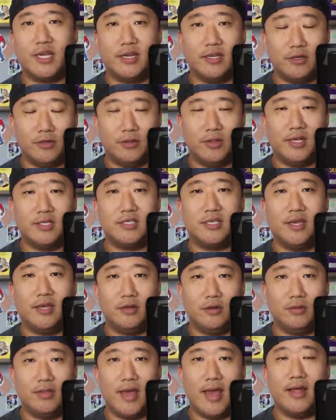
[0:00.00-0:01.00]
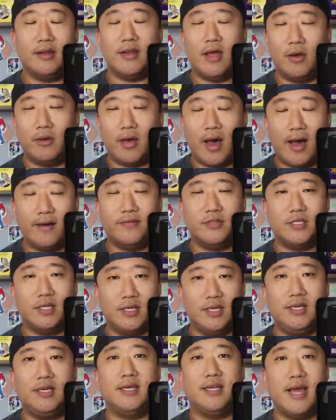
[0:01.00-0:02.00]
Can he do this? Can he do that? Now,
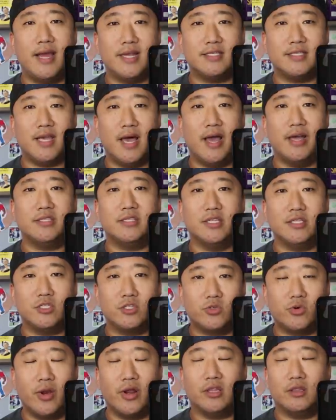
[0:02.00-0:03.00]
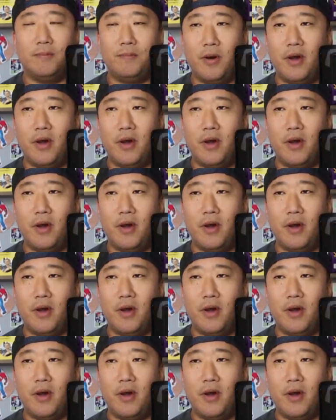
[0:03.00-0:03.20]
obviously, he can add size and strength.